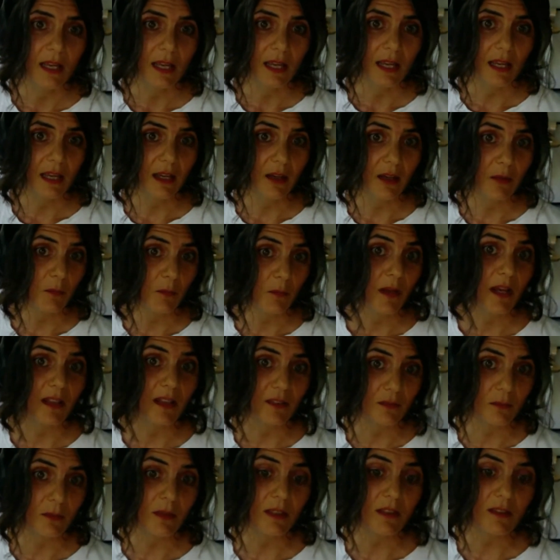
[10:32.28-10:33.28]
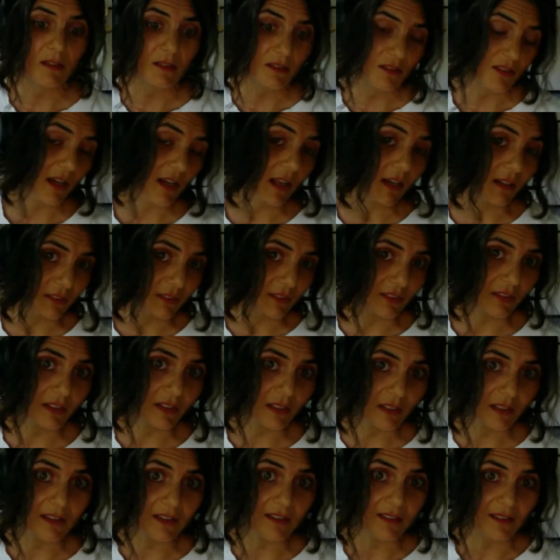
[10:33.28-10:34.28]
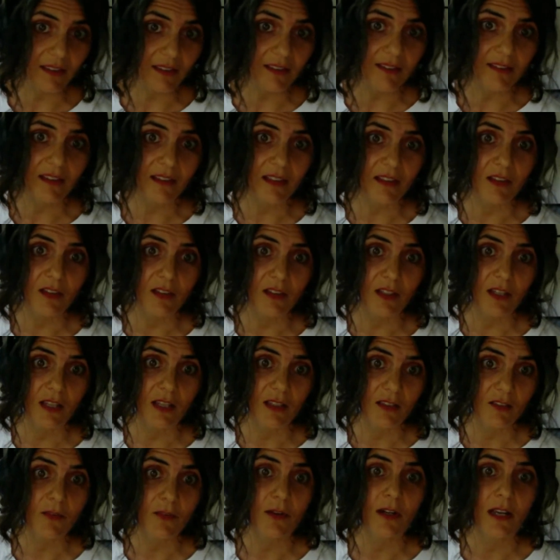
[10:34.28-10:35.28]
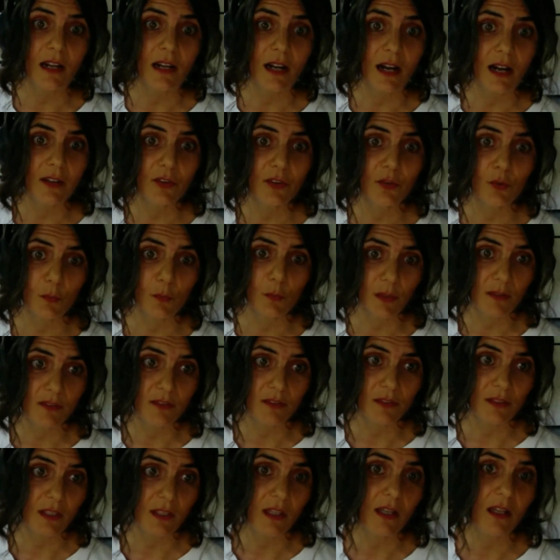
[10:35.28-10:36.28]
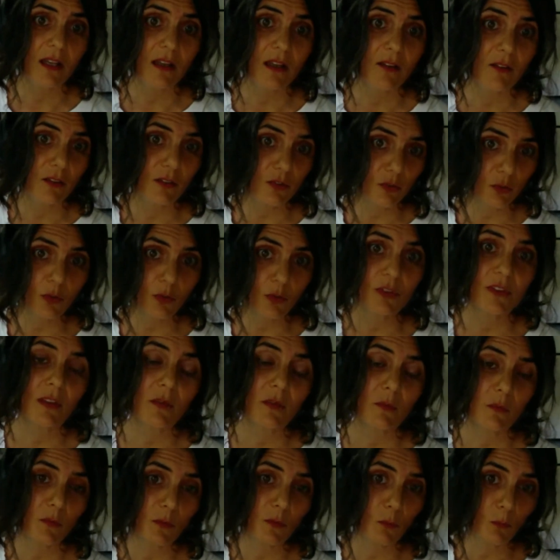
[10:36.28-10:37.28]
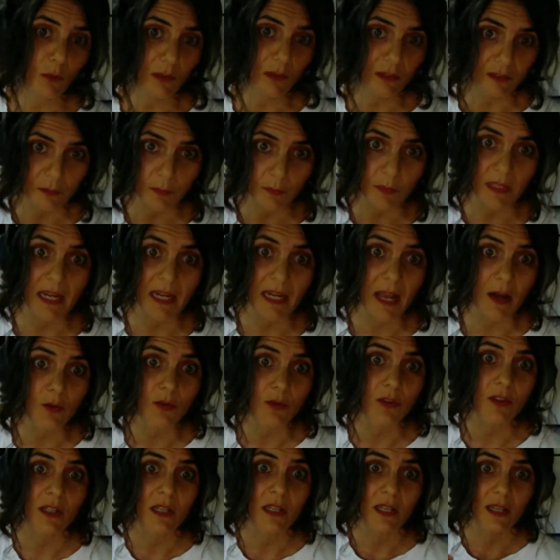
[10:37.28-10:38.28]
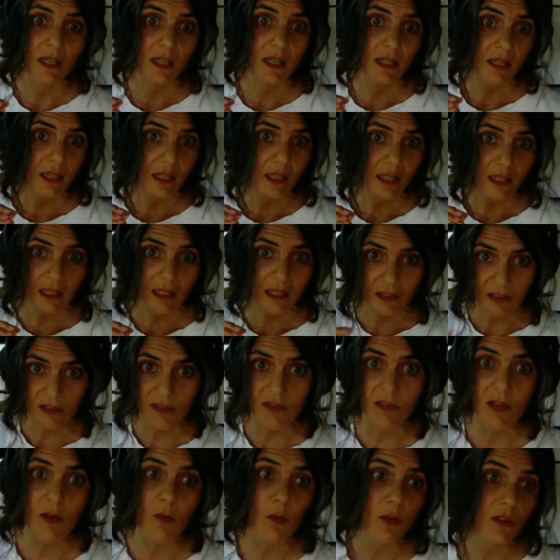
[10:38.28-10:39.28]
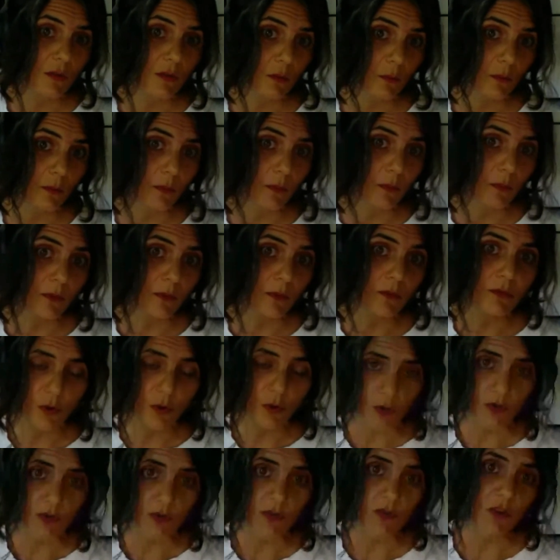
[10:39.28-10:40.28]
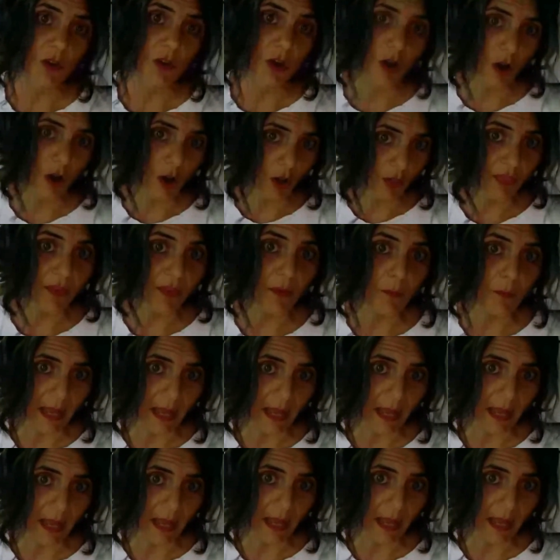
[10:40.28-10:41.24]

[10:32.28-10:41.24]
has been challenging in the sense that it's very hard to build a source that will spit out indistinguishable photons on demand.